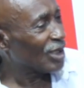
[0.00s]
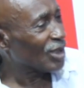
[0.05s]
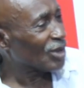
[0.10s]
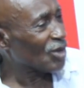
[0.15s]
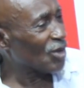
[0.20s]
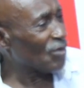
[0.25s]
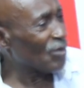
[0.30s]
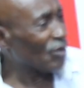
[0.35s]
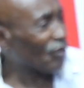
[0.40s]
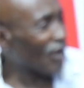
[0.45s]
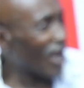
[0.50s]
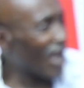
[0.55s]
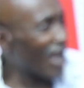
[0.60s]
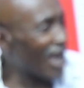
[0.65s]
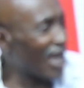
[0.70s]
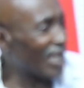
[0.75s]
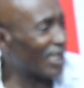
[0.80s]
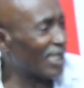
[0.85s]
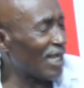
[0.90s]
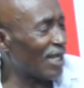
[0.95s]
So me share
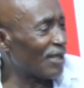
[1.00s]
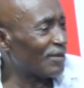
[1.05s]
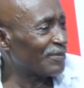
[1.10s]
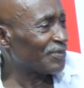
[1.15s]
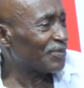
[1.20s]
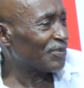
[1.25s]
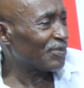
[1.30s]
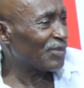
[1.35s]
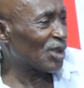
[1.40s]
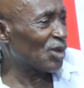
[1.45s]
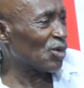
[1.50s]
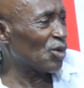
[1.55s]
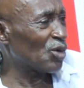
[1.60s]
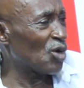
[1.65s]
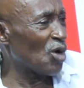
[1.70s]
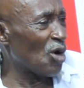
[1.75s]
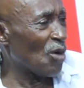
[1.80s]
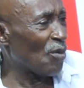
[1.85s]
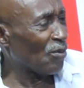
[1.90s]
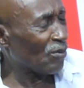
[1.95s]
ana, me see you
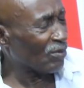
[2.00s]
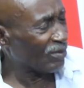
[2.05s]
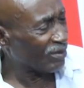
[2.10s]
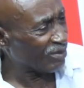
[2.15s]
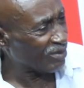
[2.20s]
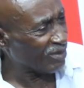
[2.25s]
norm.